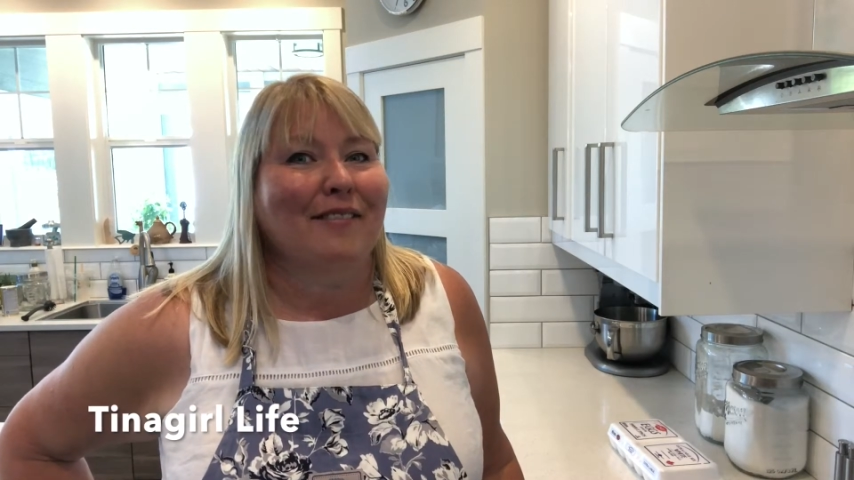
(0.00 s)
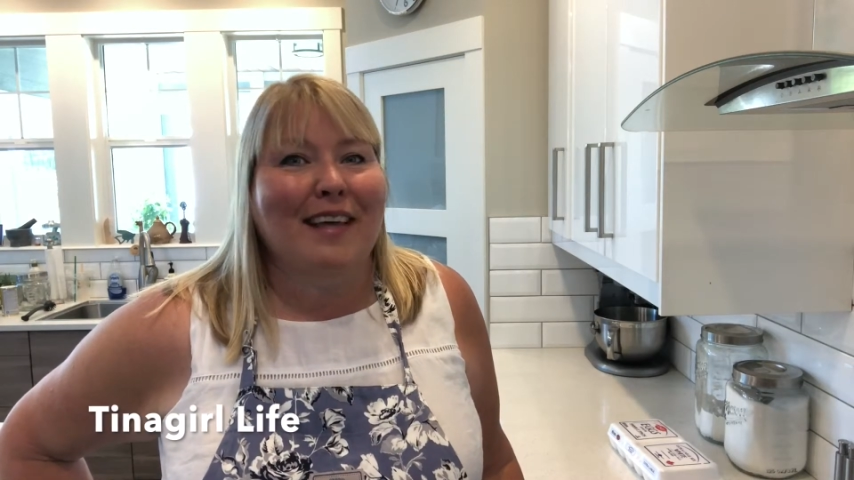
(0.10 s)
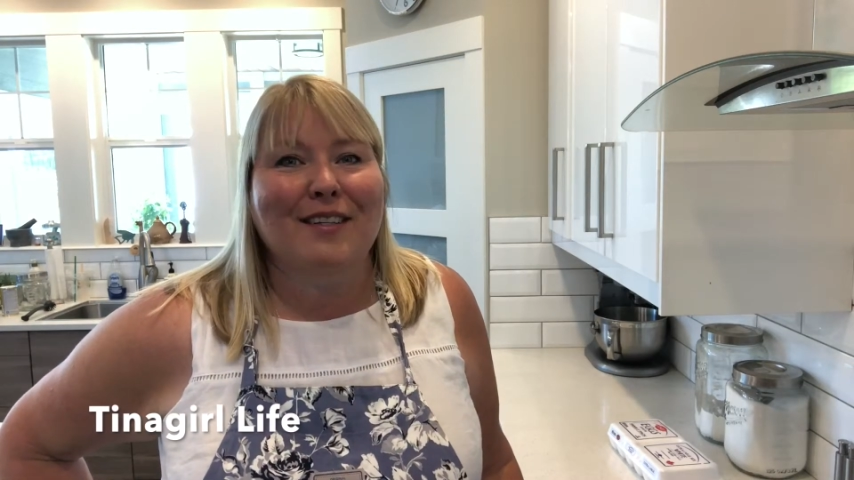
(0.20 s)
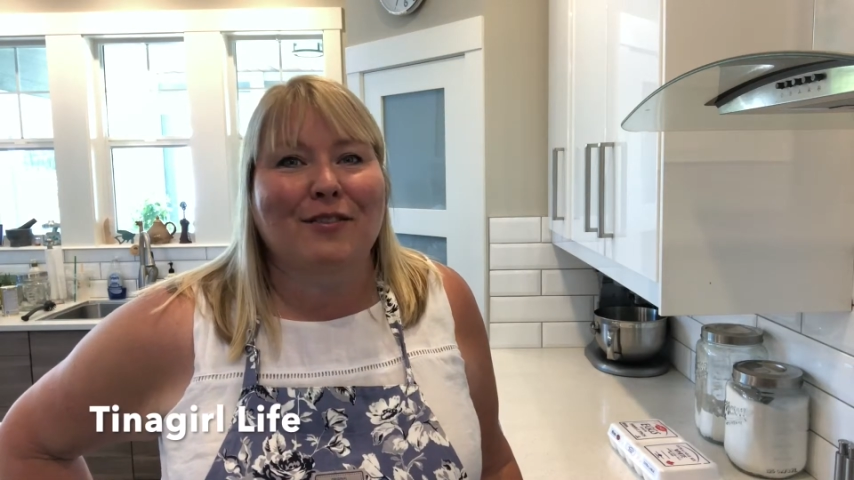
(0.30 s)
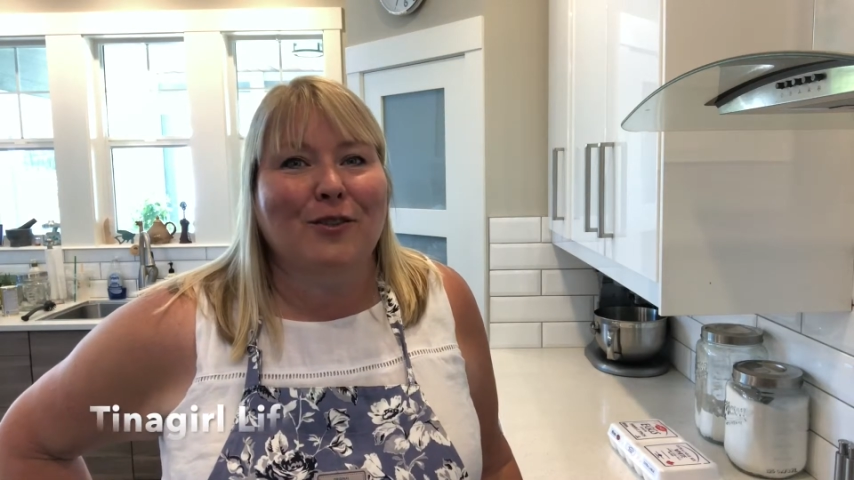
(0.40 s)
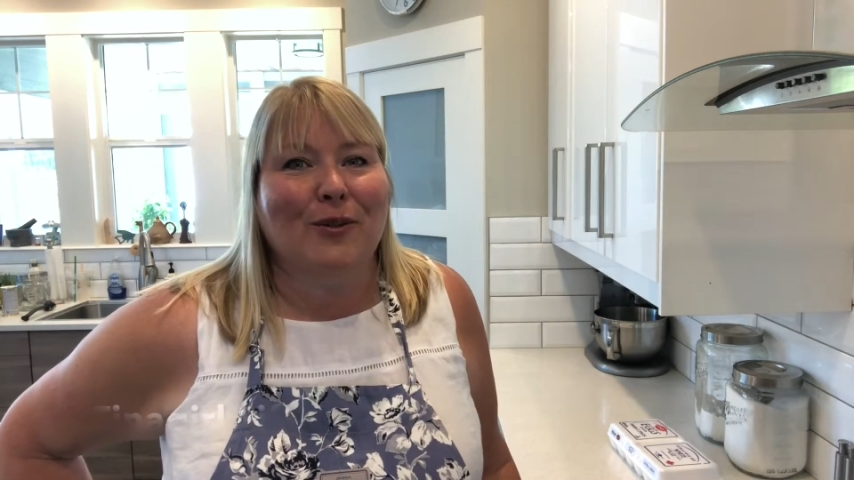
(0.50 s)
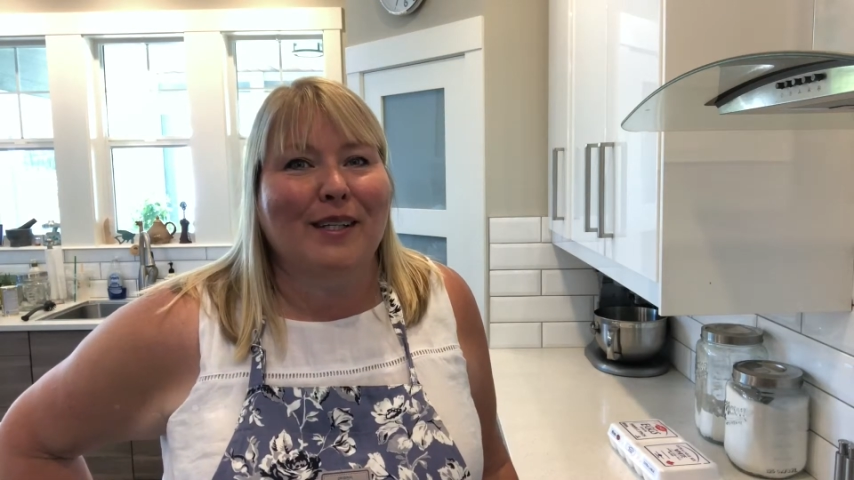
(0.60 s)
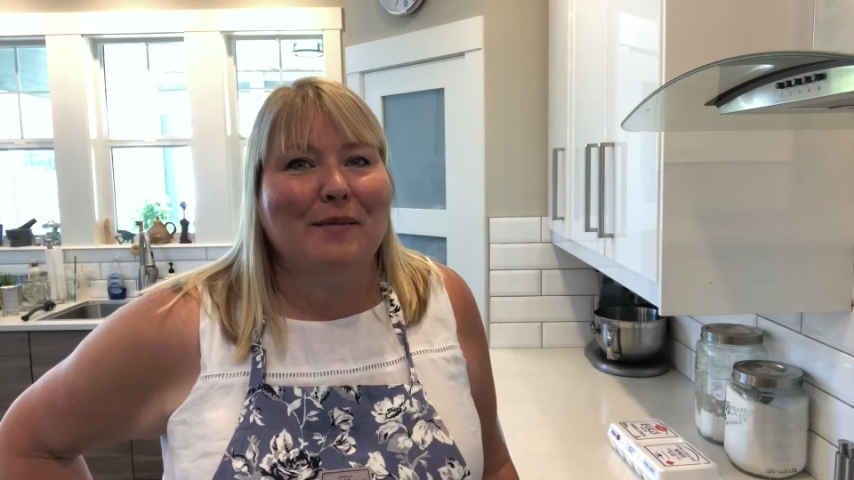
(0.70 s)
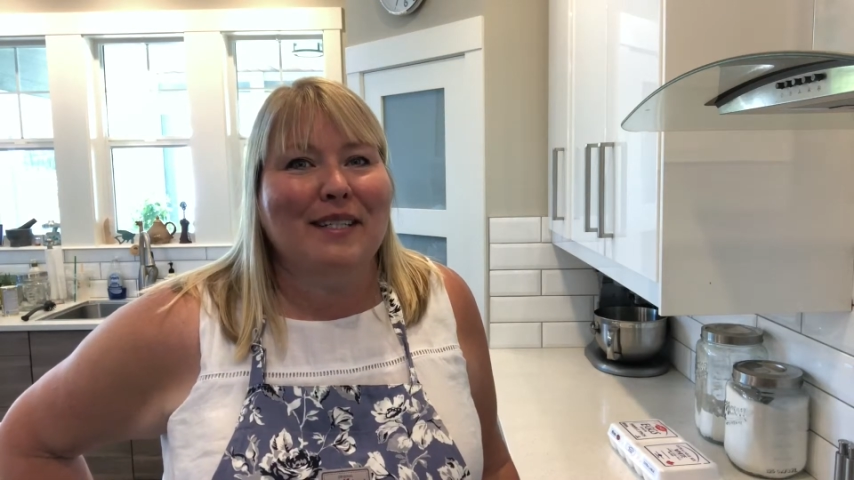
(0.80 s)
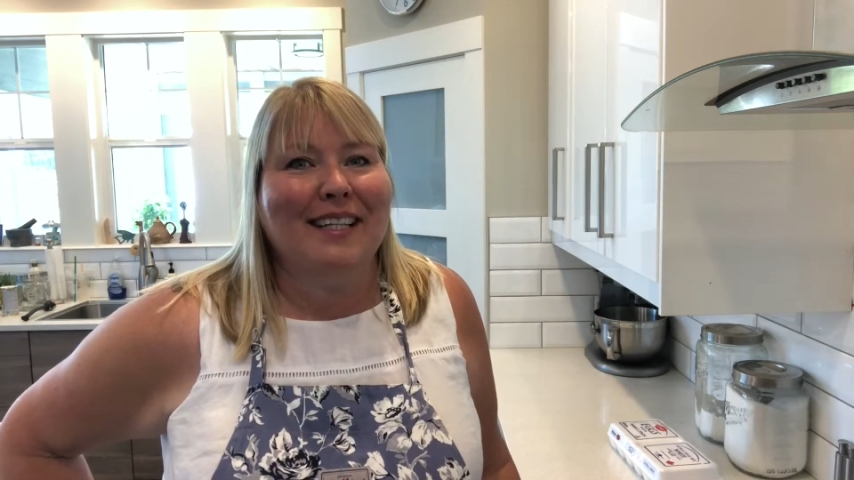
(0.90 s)
Thanks for
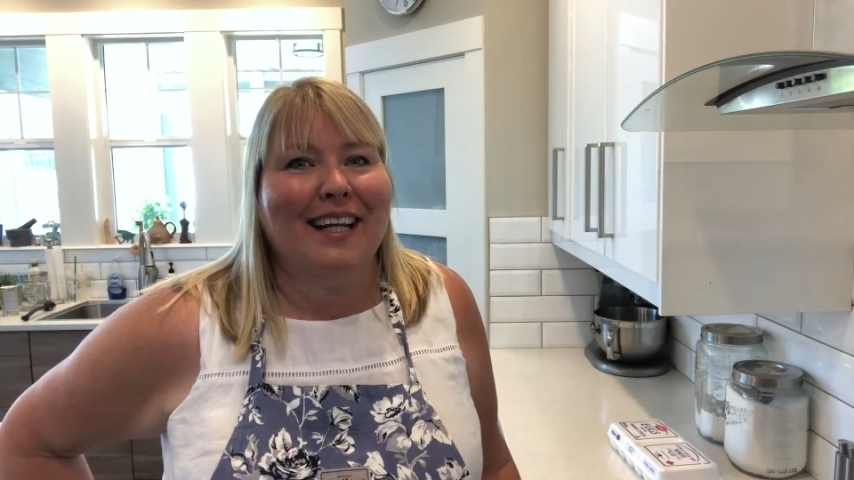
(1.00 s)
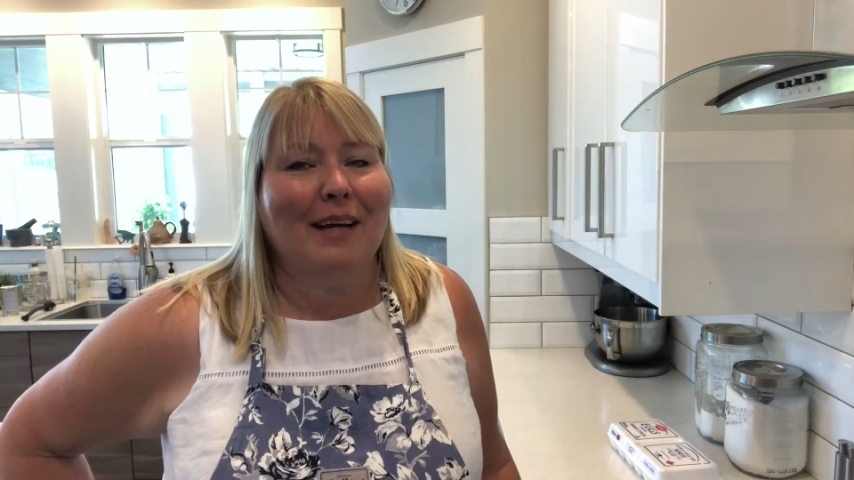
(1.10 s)
joining me today.